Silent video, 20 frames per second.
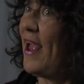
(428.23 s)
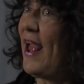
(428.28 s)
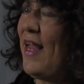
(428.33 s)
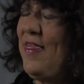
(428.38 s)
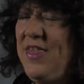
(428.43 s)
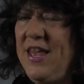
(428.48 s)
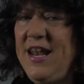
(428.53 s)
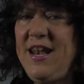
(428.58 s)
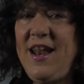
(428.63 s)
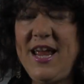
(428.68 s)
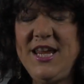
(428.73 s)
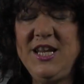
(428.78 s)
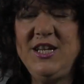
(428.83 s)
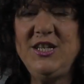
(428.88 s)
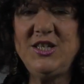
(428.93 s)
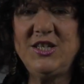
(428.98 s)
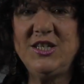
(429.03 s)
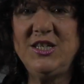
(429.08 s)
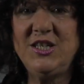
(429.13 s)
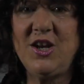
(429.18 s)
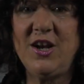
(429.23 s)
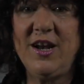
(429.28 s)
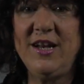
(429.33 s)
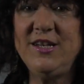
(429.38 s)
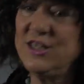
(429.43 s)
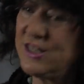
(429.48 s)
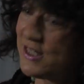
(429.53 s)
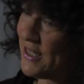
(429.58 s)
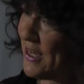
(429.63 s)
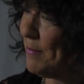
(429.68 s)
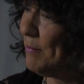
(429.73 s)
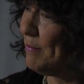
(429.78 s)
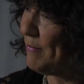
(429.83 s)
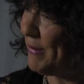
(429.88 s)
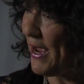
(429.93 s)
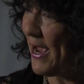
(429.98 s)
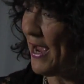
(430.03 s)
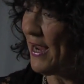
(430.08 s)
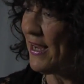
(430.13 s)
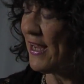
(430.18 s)
And then I used to used to come
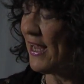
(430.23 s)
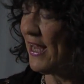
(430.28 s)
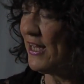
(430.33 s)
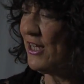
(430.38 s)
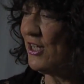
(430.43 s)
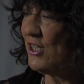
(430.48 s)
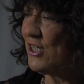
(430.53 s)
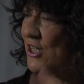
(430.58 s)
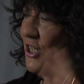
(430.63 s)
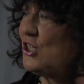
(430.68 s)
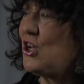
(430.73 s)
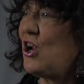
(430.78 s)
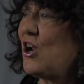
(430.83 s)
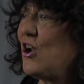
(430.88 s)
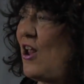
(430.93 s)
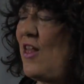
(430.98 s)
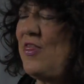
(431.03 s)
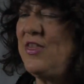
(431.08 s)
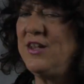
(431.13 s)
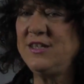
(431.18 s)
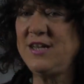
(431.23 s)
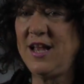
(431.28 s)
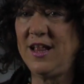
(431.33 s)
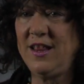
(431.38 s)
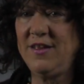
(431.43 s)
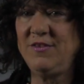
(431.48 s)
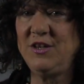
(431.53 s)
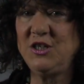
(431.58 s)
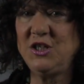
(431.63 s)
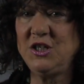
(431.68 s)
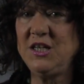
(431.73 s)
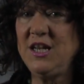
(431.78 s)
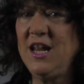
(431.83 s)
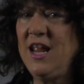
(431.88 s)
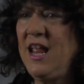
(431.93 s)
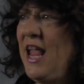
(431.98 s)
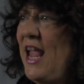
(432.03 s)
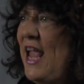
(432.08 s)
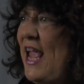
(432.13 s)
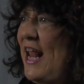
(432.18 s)
back and used to turn on the television,
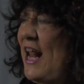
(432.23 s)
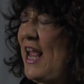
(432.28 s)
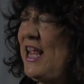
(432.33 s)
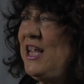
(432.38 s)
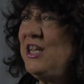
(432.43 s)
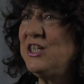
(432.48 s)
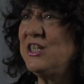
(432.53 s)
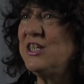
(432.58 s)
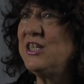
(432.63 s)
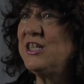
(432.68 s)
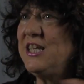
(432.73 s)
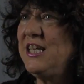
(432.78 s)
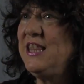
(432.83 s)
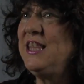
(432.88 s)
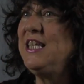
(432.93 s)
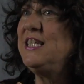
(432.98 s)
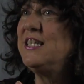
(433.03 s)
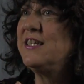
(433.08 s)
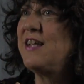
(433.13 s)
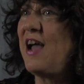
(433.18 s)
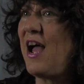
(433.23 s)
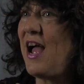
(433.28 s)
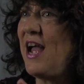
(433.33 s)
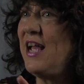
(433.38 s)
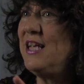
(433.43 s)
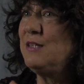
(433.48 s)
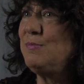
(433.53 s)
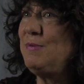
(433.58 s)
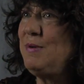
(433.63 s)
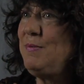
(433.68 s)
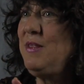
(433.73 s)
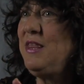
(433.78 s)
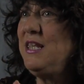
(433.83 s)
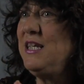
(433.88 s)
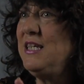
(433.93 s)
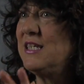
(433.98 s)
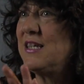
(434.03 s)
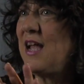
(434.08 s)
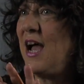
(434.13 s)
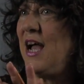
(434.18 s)
and I used to see these guys. Remember
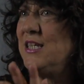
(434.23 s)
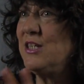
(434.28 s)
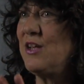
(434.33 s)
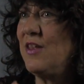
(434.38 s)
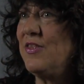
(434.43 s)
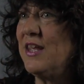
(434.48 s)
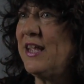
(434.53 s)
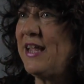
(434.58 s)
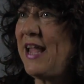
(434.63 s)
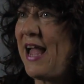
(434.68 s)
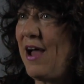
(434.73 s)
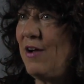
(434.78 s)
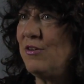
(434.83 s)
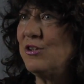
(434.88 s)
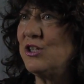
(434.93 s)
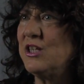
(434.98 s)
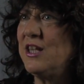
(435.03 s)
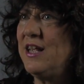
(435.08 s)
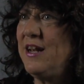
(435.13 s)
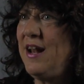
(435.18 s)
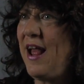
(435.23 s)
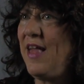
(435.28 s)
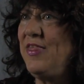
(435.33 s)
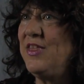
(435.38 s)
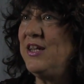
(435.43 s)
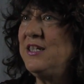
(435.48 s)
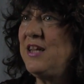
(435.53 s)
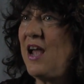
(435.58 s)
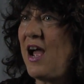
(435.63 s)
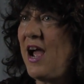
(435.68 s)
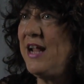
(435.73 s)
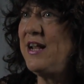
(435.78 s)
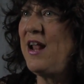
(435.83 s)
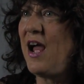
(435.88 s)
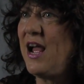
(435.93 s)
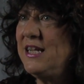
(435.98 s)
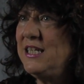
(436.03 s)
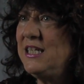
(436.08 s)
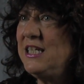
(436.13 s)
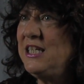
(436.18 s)
these guys on the couch that had the tie
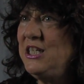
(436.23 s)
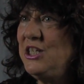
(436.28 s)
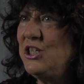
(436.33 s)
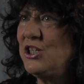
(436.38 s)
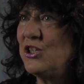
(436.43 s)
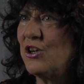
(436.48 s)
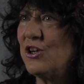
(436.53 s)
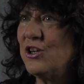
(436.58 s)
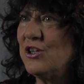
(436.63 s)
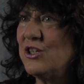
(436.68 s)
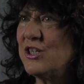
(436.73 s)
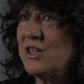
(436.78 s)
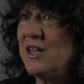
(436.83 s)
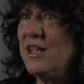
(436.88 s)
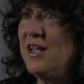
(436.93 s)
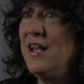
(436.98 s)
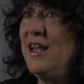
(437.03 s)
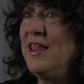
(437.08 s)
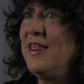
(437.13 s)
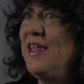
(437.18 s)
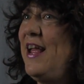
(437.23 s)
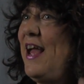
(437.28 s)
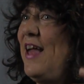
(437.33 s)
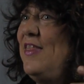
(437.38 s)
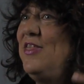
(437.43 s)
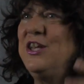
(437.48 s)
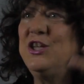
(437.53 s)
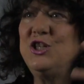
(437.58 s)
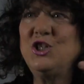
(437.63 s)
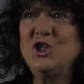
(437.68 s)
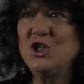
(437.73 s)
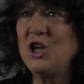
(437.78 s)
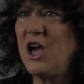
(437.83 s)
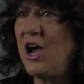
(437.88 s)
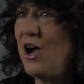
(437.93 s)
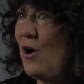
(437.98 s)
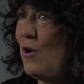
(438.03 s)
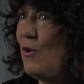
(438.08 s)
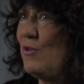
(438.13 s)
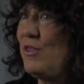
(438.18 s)
dye T-shirts? They had this
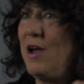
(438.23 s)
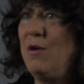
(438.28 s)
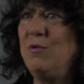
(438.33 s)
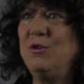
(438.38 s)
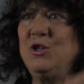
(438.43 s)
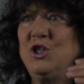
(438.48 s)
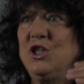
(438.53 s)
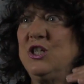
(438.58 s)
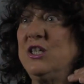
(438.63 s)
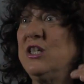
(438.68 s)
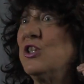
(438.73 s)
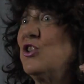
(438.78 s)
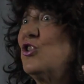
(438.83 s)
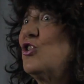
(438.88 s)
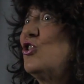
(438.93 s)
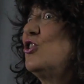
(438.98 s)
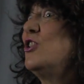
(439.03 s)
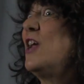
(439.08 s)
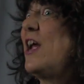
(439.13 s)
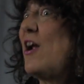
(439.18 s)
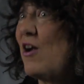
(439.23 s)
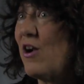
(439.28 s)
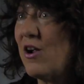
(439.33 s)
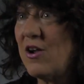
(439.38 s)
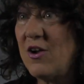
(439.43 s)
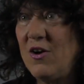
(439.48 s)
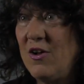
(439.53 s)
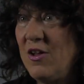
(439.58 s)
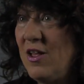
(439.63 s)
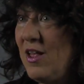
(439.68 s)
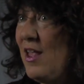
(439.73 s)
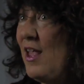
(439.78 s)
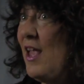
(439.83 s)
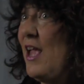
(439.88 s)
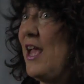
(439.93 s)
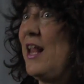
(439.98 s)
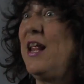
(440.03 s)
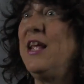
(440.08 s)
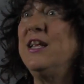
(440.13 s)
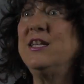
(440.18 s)
show that was just hysterical,
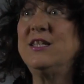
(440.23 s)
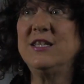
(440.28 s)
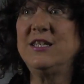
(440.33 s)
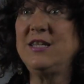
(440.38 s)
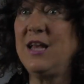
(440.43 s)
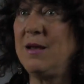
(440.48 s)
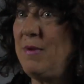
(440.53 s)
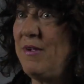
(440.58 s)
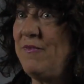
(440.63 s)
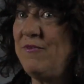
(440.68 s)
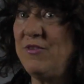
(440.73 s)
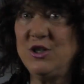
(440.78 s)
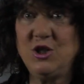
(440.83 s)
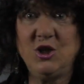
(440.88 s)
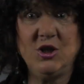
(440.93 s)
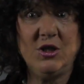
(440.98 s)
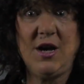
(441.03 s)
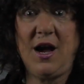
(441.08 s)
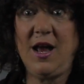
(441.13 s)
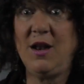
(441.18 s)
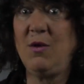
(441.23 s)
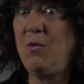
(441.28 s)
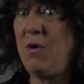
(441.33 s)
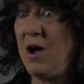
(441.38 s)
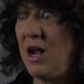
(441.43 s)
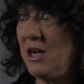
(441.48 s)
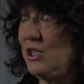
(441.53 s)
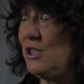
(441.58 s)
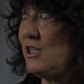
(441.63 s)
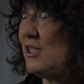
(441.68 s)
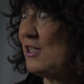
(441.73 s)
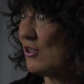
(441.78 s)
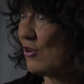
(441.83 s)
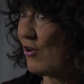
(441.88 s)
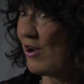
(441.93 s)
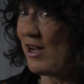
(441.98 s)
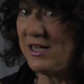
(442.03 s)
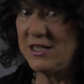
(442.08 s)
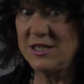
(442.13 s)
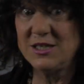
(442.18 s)
and I used to tell my friends, "You gotta watch this
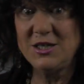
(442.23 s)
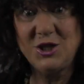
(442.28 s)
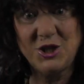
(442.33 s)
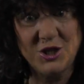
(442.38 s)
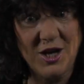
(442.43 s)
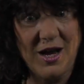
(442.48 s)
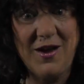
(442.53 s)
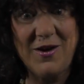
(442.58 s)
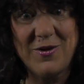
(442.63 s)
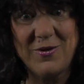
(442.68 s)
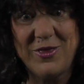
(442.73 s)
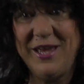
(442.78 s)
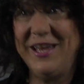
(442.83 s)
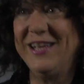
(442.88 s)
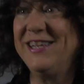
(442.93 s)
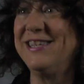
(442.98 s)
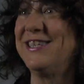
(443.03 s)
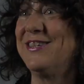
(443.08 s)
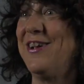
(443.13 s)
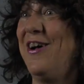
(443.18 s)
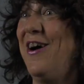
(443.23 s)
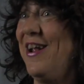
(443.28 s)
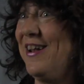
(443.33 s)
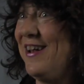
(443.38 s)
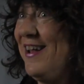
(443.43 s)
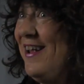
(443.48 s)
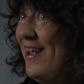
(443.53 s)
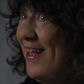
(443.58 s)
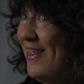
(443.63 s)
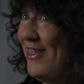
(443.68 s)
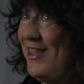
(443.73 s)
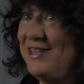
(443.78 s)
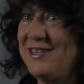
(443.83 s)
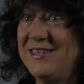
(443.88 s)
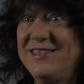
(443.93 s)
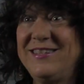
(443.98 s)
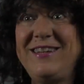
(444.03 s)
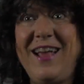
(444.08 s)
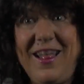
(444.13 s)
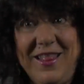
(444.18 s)
crazy show that's on this
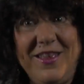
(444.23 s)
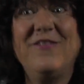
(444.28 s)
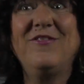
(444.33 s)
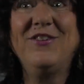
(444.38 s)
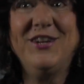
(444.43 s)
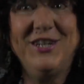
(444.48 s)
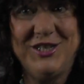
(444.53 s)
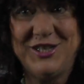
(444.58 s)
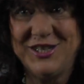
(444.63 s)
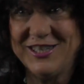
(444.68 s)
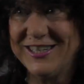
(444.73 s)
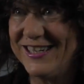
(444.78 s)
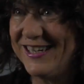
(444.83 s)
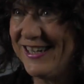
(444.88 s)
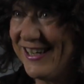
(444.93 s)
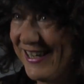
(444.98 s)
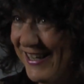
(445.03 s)
television."